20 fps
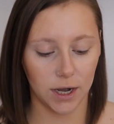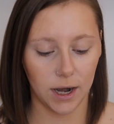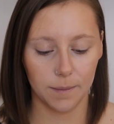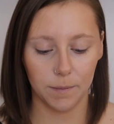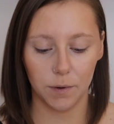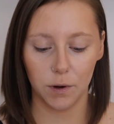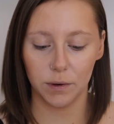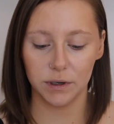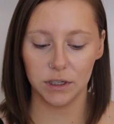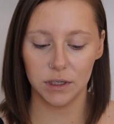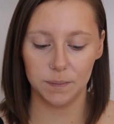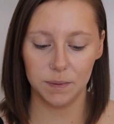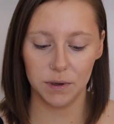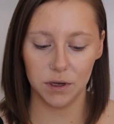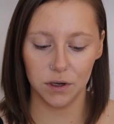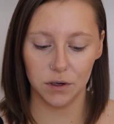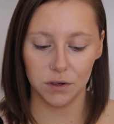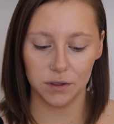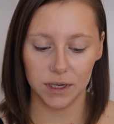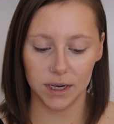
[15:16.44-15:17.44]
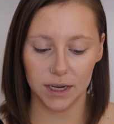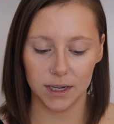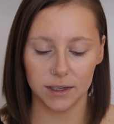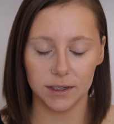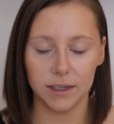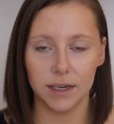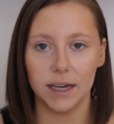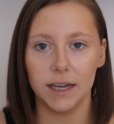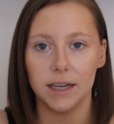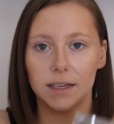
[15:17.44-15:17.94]
I'm going to be using
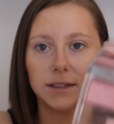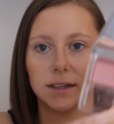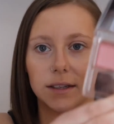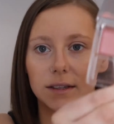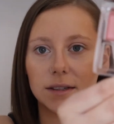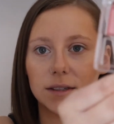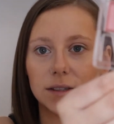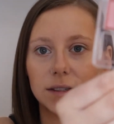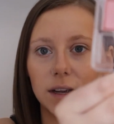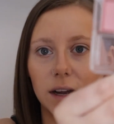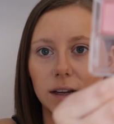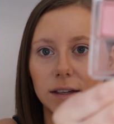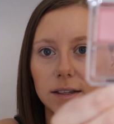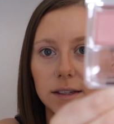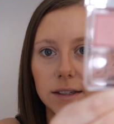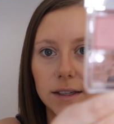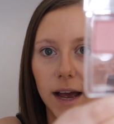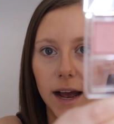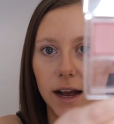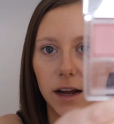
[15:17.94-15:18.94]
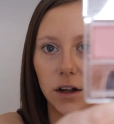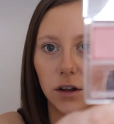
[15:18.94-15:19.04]
Clinique's Sunset